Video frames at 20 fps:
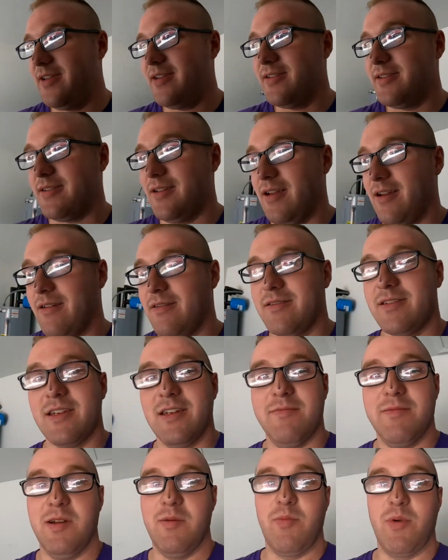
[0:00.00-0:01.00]
So it's
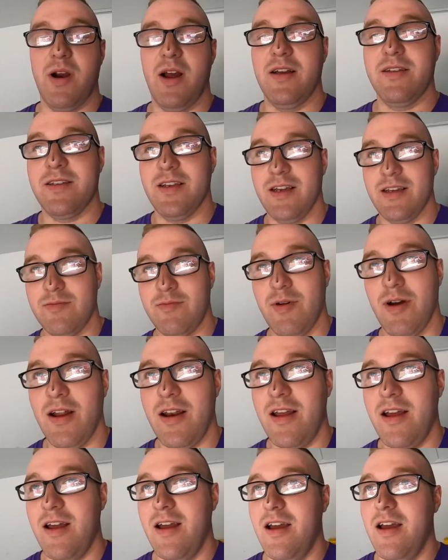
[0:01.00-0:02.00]
going to be a process, but
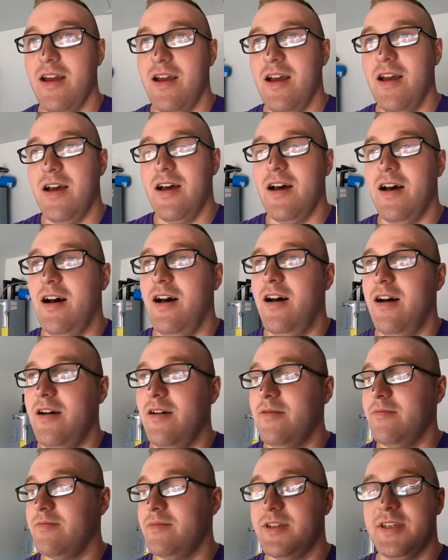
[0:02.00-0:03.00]

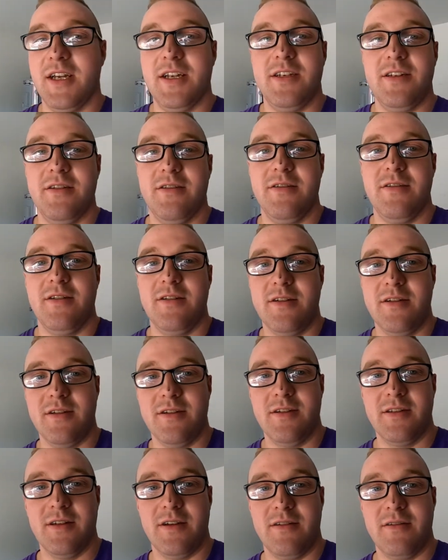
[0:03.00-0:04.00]
stay tuned.
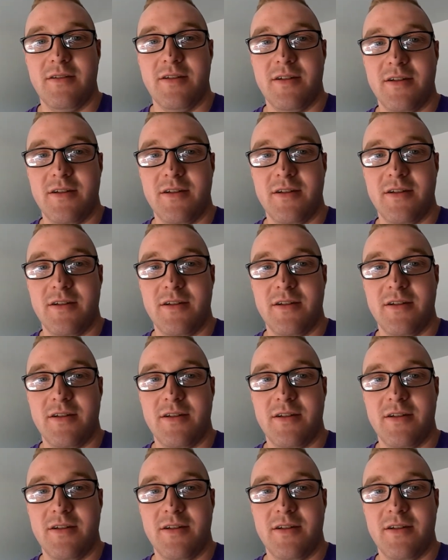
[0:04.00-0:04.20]
So